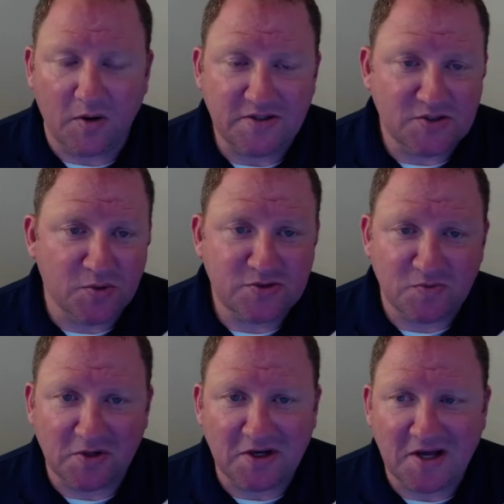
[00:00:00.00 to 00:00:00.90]
All right, so it's
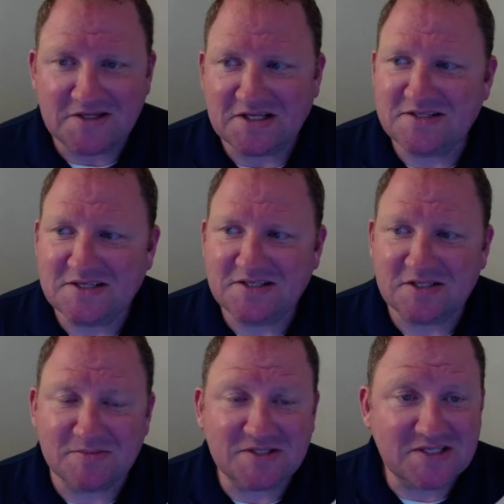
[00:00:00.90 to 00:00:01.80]
really nice to see
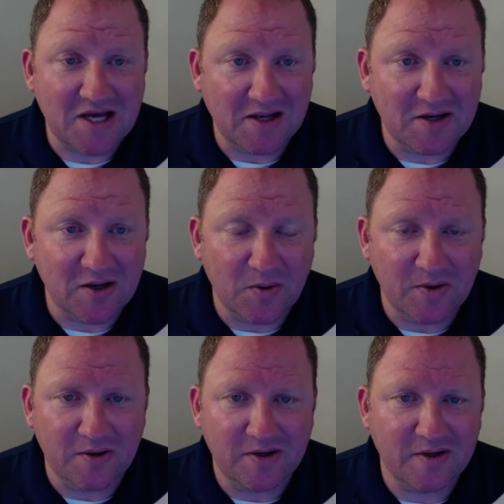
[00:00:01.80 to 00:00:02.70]
some styling going
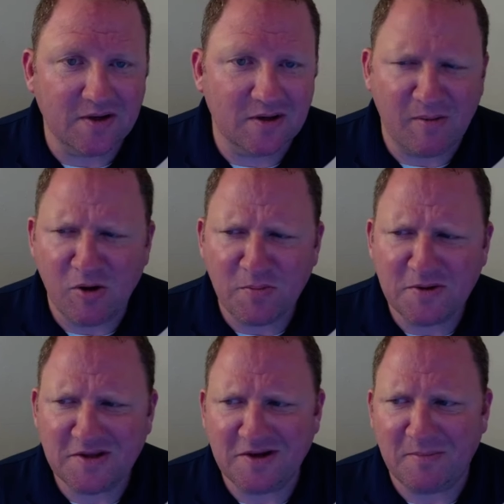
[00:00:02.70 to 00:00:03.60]
on here. I'm hoping
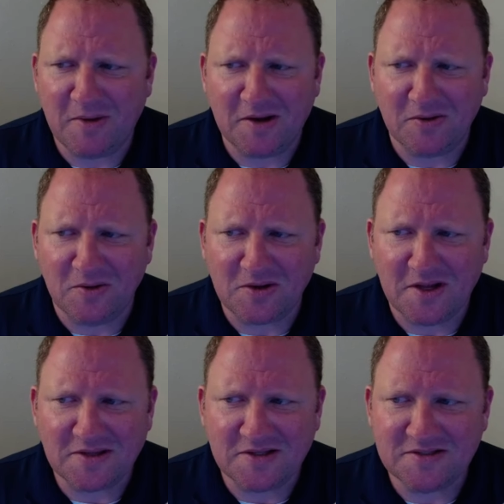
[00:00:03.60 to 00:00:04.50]
that it might look
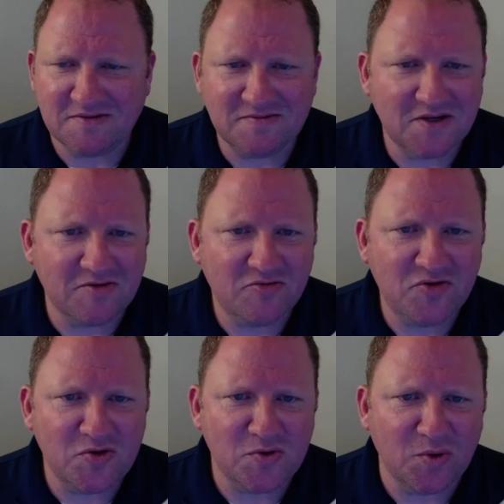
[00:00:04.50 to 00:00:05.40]
like this. I've done a
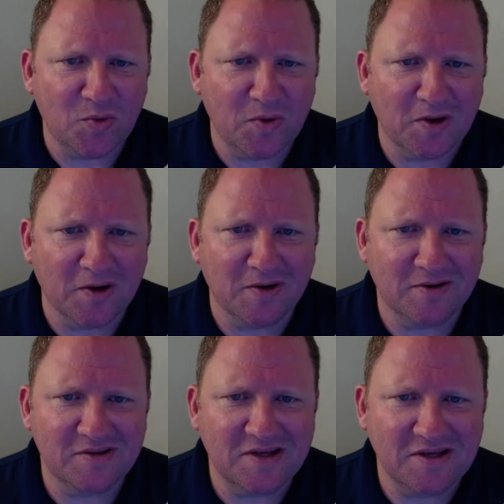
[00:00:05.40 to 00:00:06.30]
few where
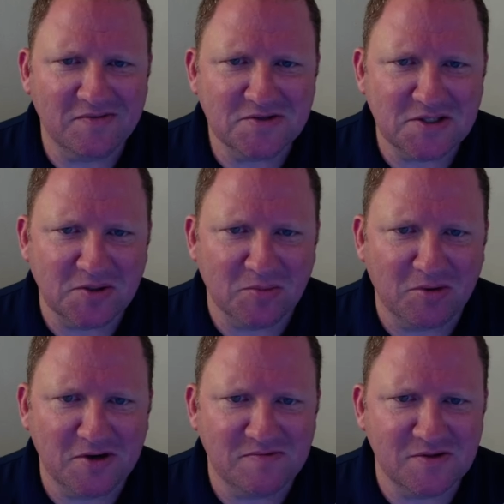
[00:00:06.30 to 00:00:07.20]
they give us a little
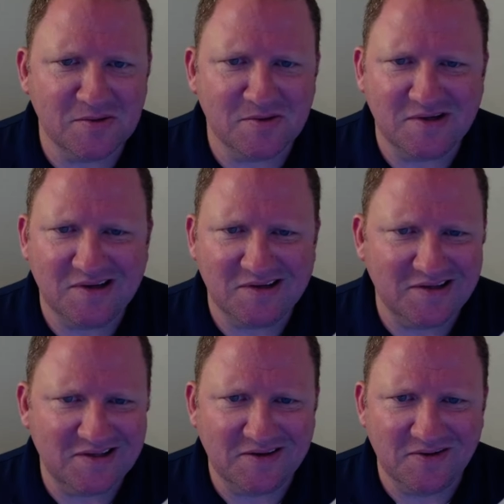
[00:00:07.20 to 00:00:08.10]
preview and
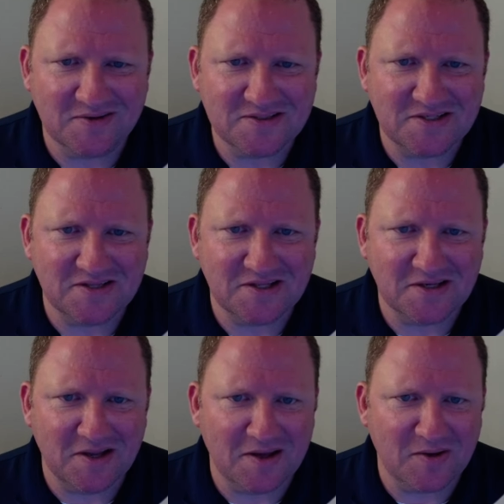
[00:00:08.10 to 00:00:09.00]
it looks nothing
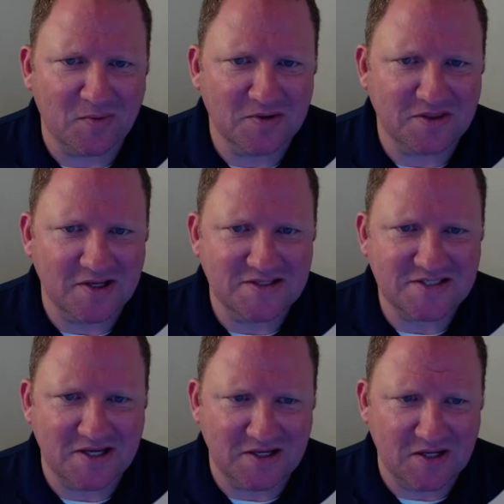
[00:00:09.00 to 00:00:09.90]
like what they
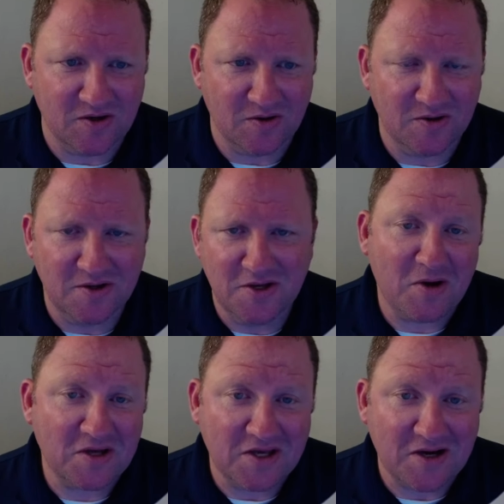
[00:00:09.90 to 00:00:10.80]
say here.
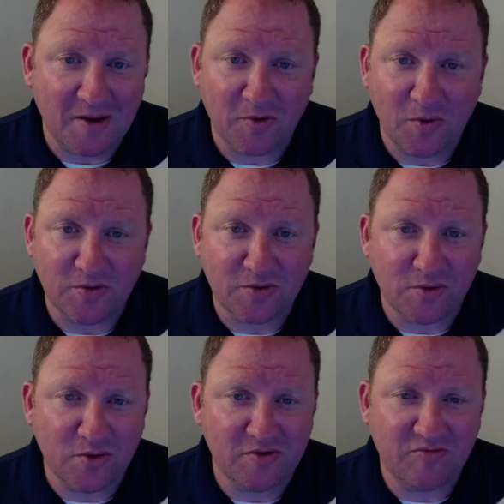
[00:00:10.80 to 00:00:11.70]
Again, I'm going
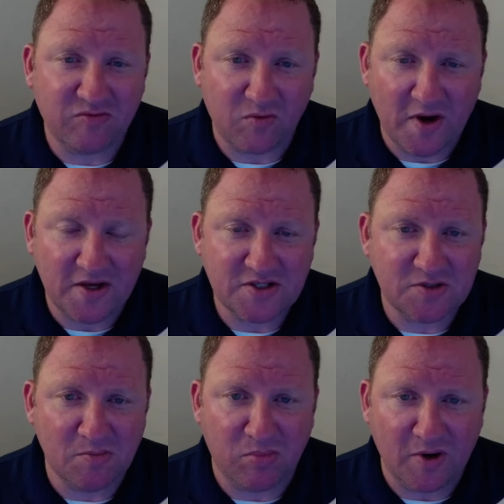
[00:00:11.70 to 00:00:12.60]
through it fresh,
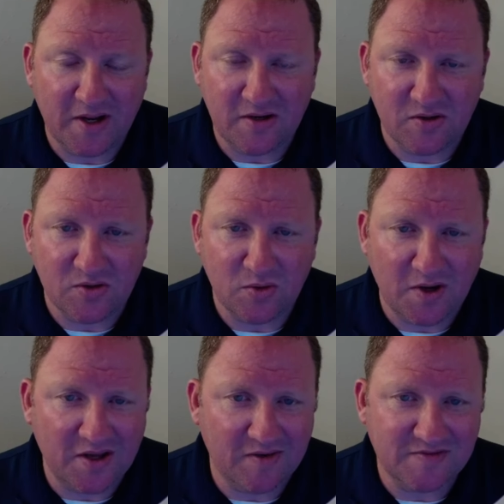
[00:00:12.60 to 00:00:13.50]
brand new. I
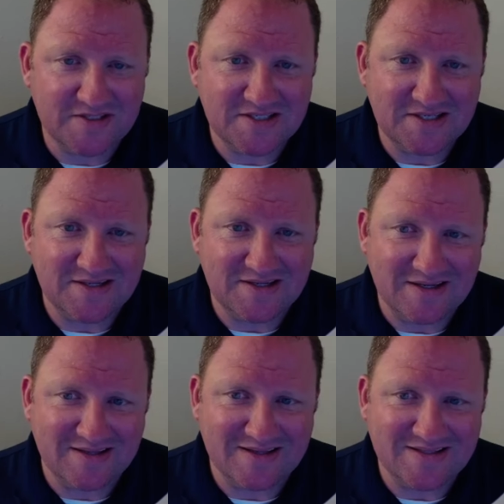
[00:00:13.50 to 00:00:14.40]
haven't seen
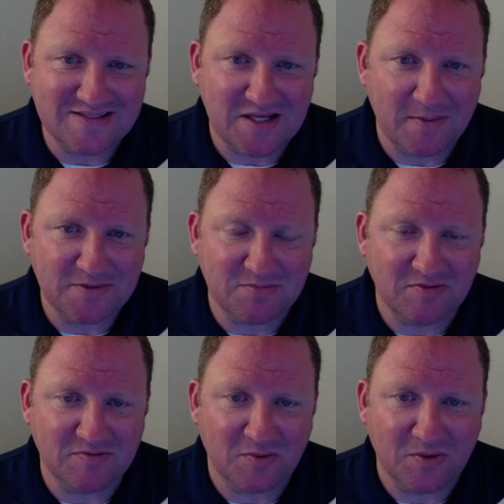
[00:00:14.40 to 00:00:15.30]
of these steps
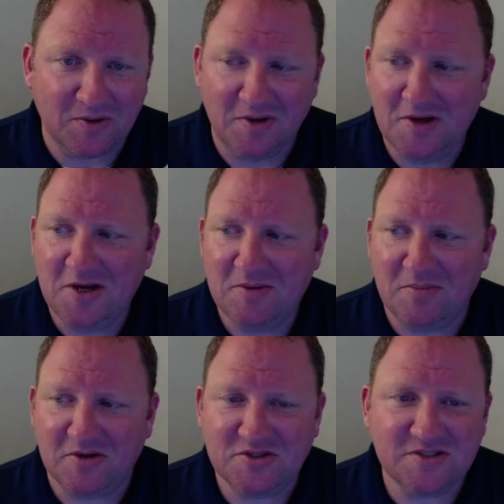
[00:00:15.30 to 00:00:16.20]
before.
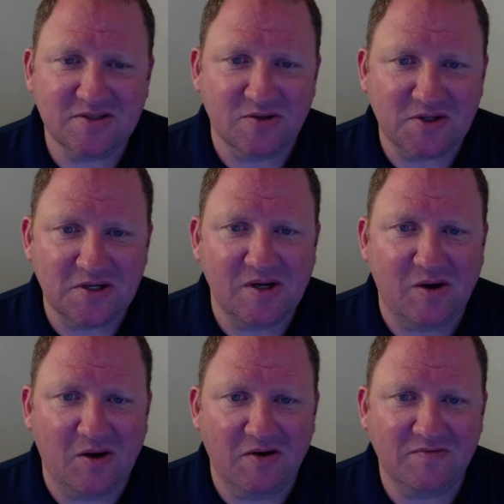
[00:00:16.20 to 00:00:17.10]
But just looking
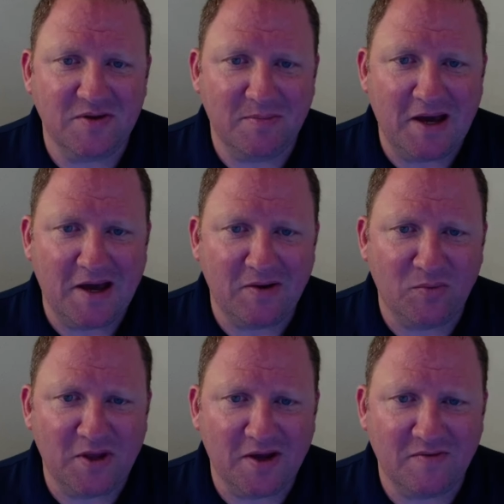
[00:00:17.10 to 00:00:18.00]
off the bat, we
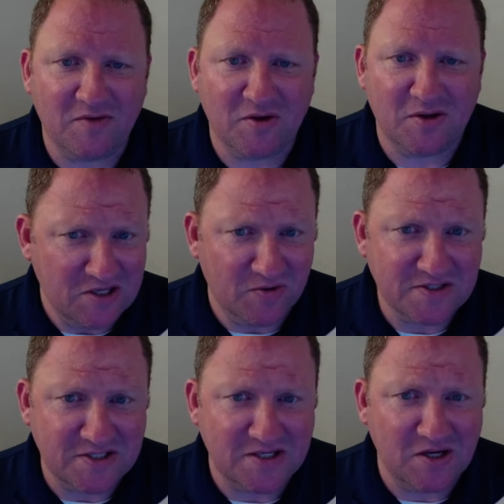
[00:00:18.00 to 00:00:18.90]
have a
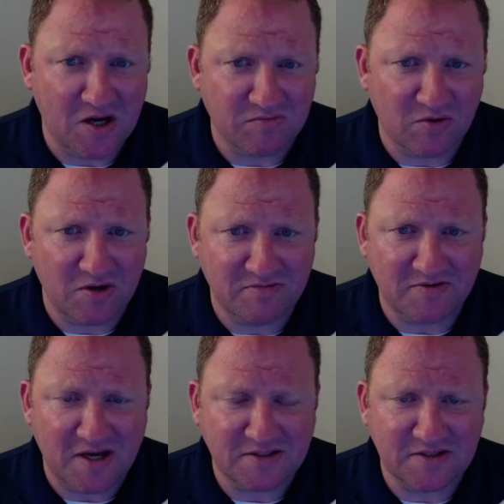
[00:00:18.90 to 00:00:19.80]
interesting hover
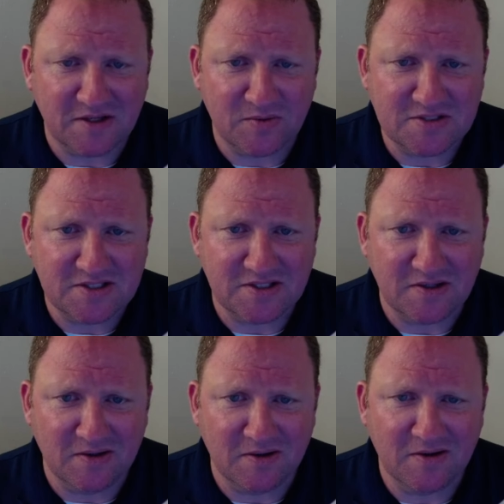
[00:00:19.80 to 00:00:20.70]
effect that we see
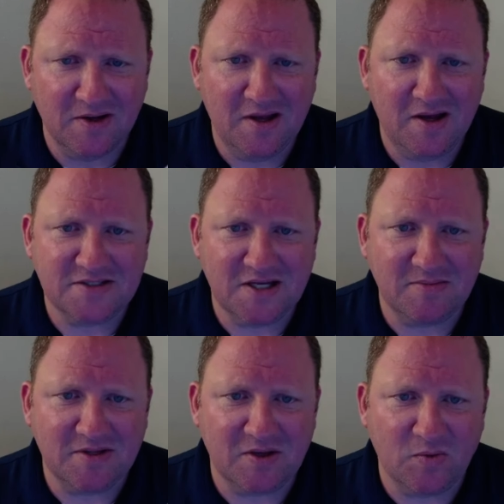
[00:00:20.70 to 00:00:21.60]
here. Same
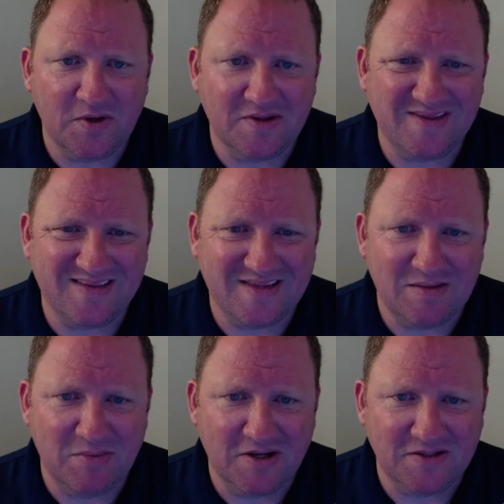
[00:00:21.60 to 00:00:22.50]
thing with the
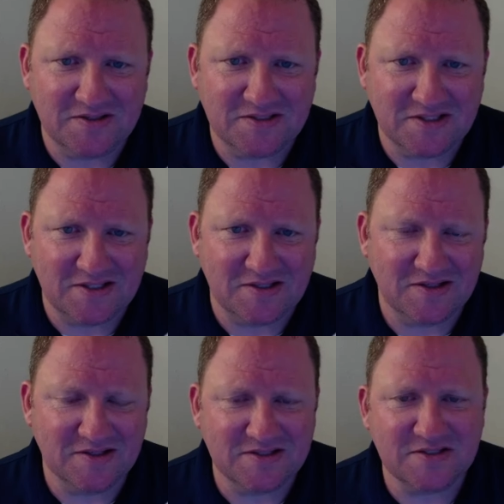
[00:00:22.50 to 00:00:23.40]
buttons, and
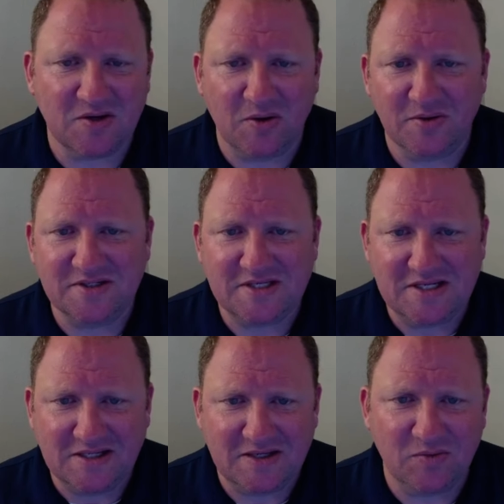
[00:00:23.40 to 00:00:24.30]
this is all
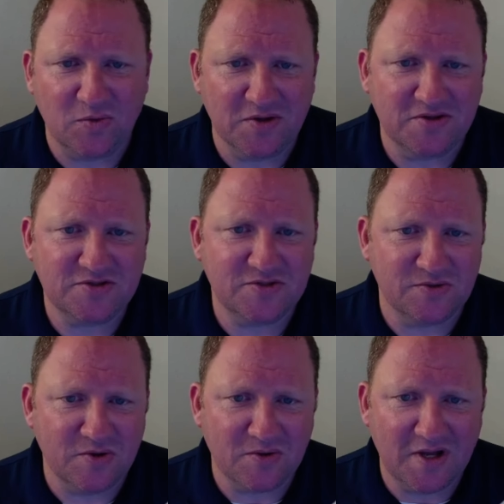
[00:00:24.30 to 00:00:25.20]
dealing with
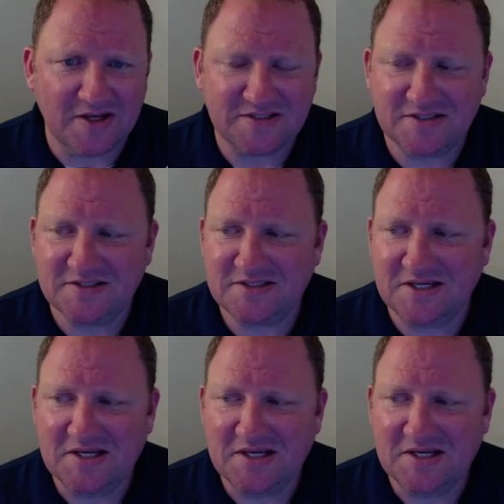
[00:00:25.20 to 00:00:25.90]
pseudo classes.